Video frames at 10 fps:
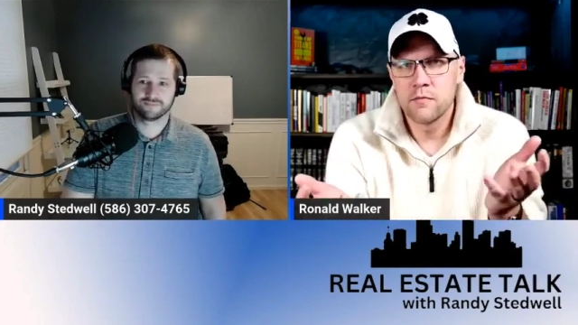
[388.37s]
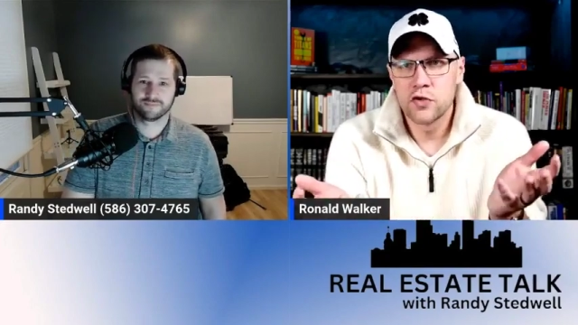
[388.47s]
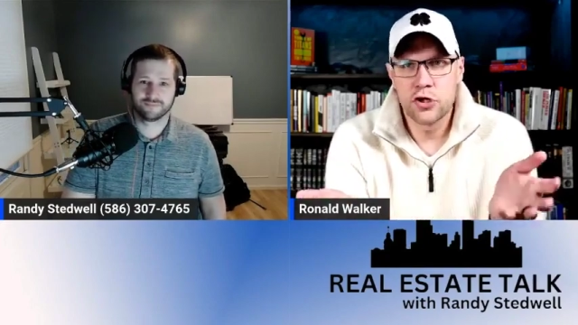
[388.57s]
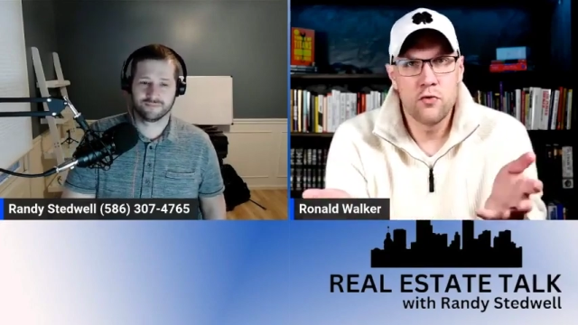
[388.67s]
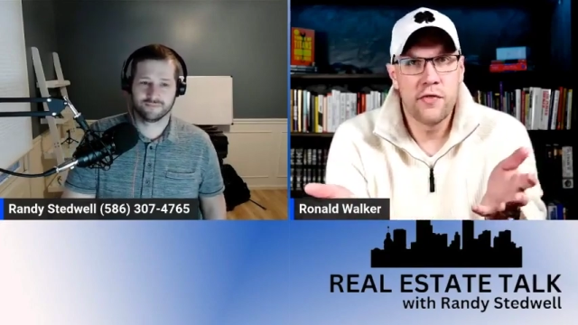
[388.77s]

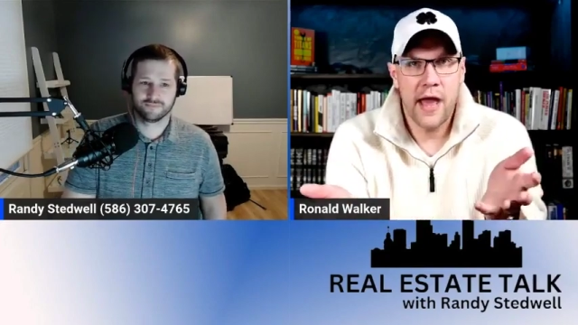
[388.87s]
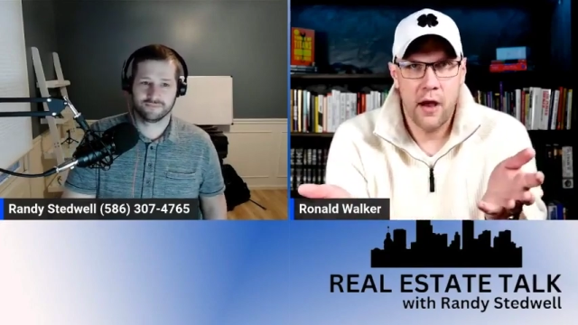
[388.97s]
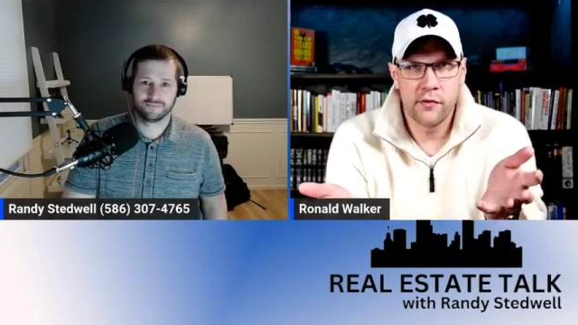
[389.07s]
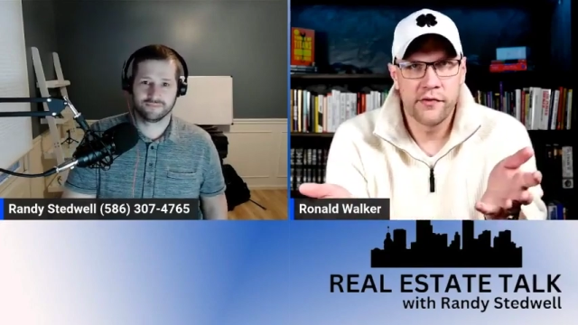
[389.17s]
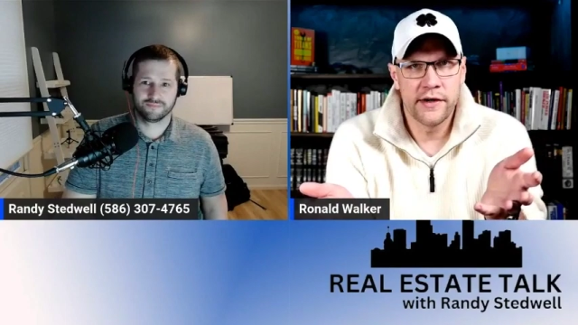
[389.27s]

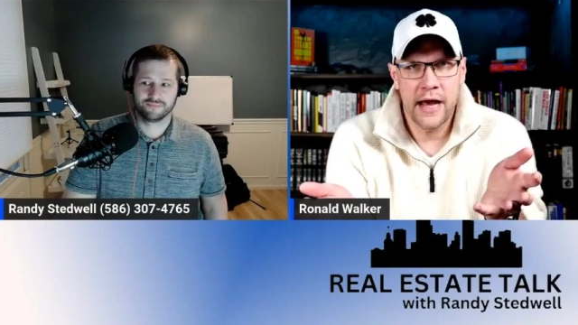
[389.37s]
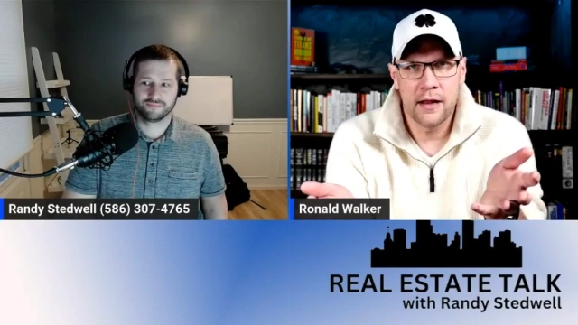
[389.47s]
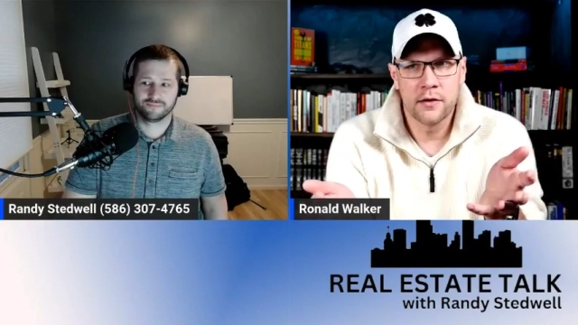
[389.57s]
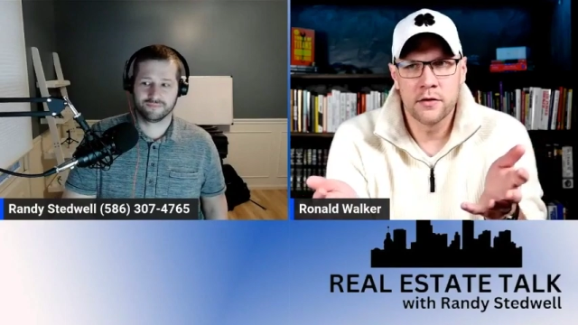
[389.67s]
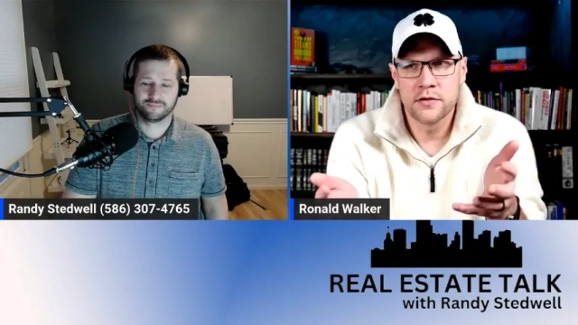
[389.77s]

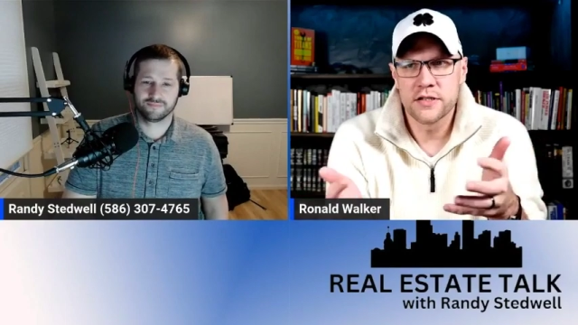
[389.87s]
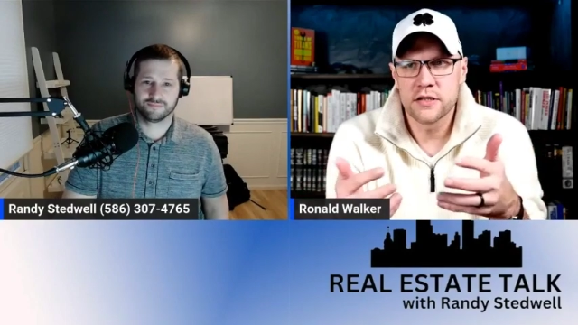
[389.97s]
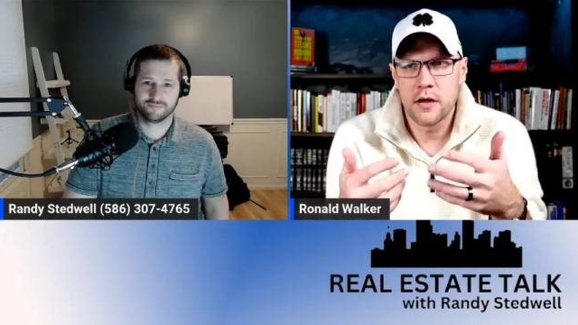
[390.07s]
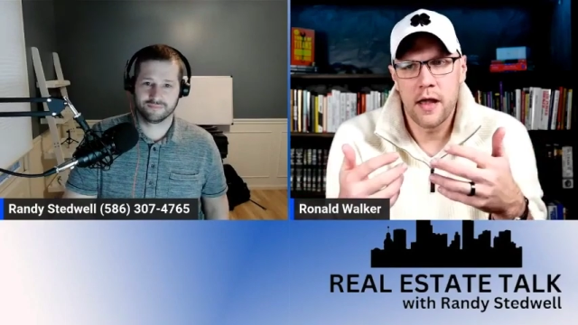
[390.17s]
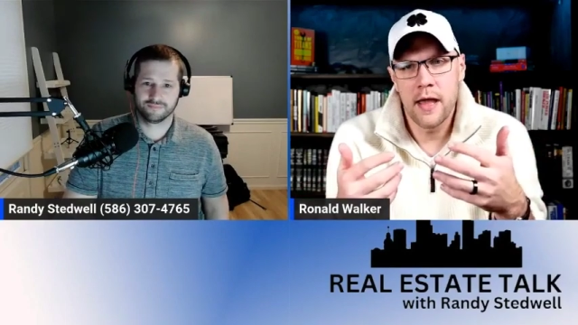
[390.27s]

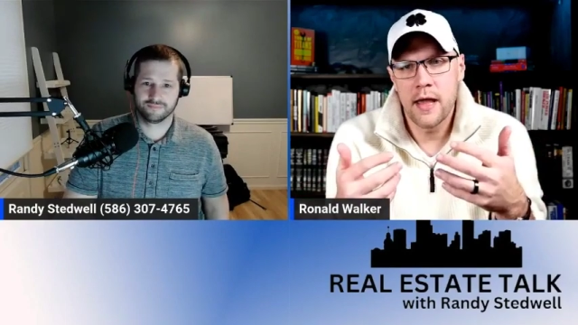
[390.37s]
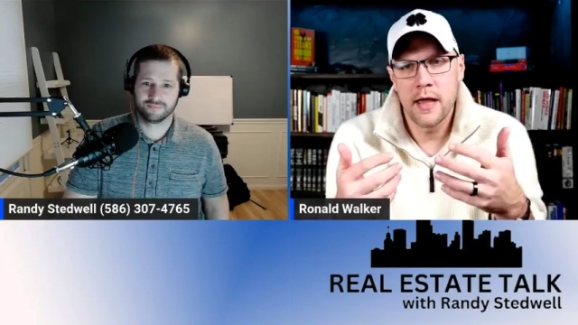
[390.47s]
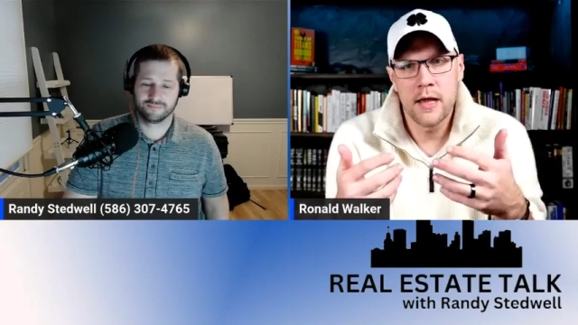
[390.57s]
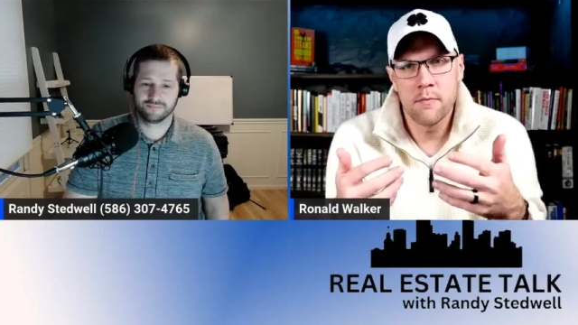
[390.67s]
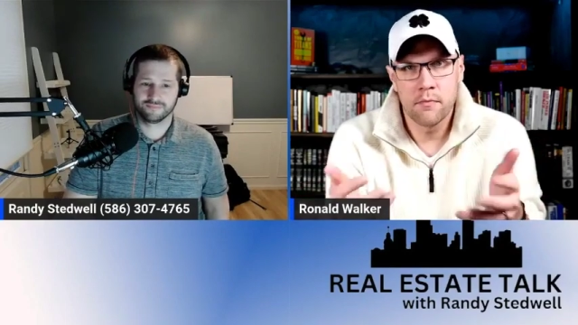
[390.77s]

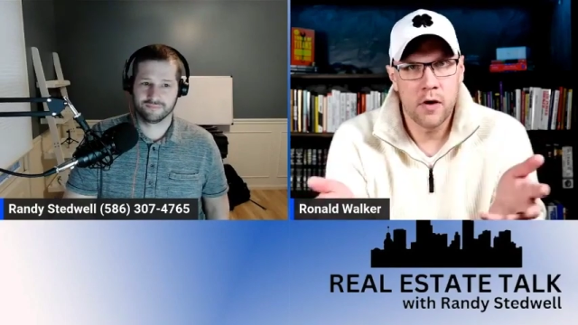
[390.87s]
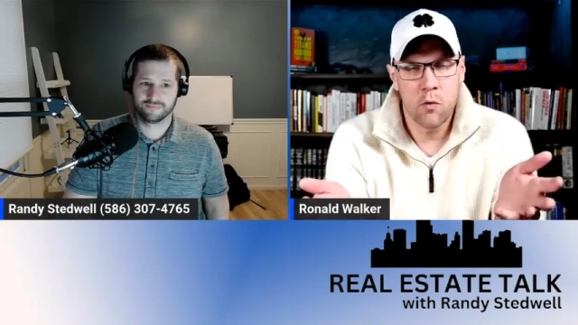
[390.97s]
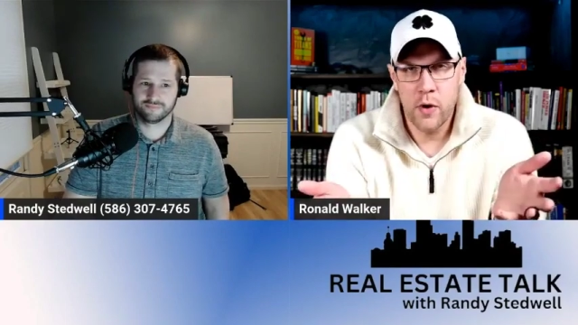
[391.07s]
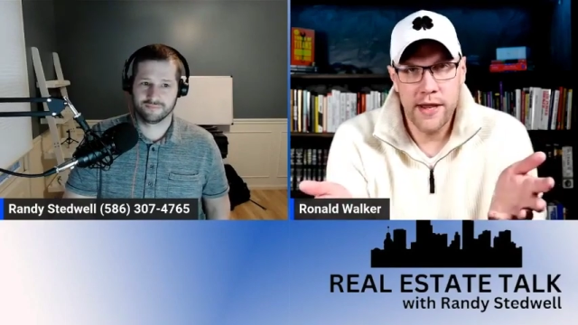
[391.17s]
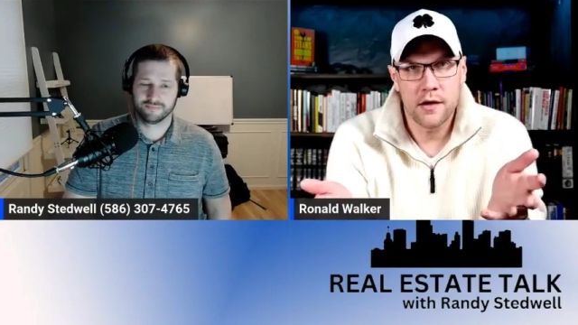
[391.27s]
Speaker 1: $2,000 a
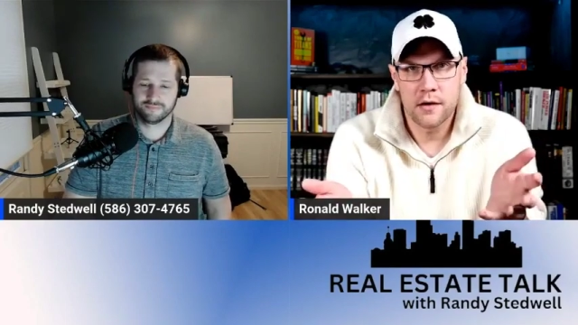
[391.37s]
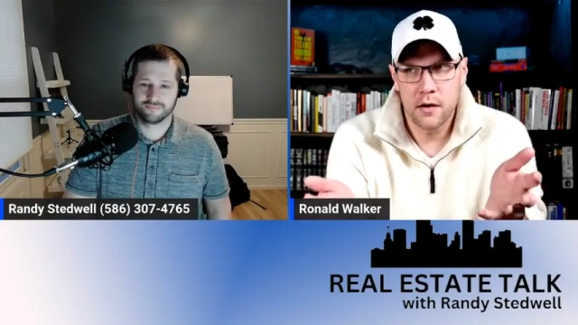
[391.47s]
week,